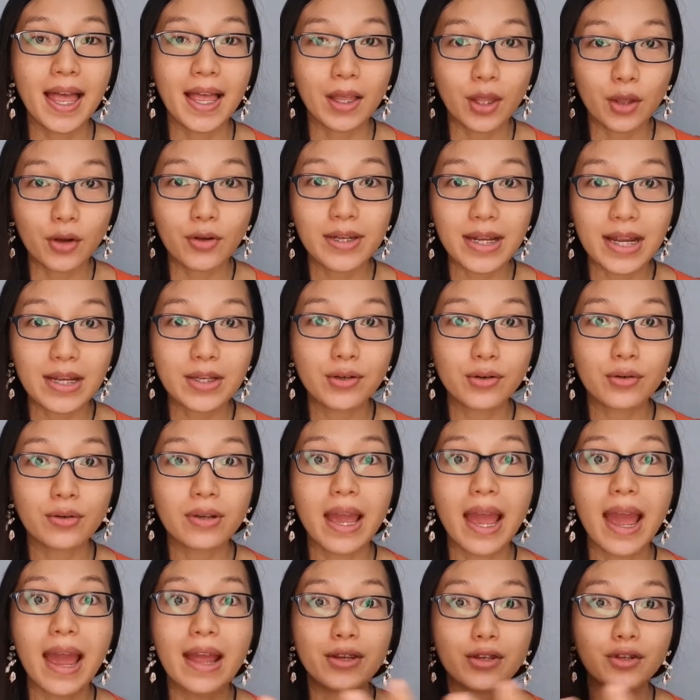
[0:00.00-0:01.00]
good that you
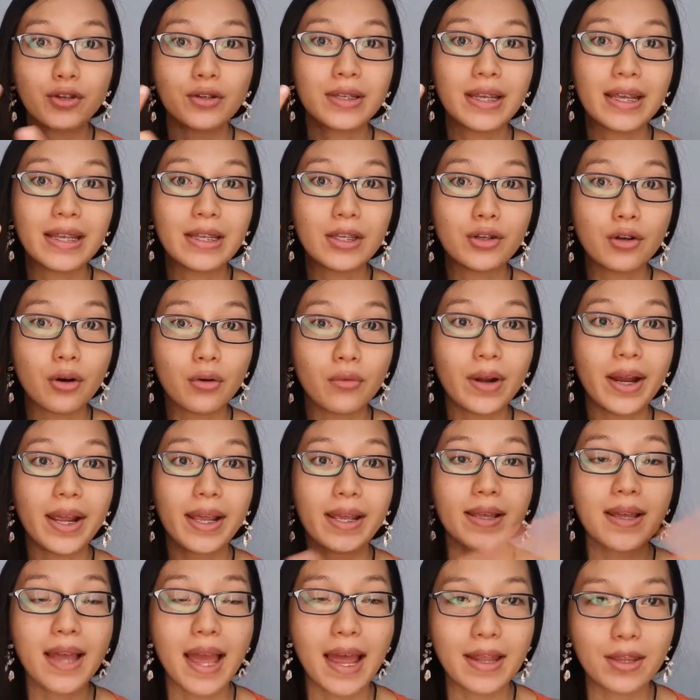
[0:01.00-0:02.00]
can use in your
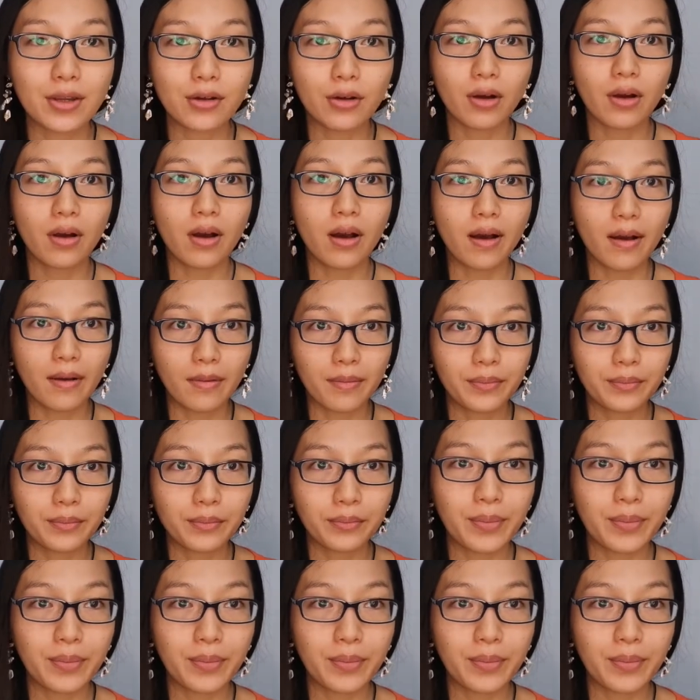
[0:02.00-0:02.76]
ring and your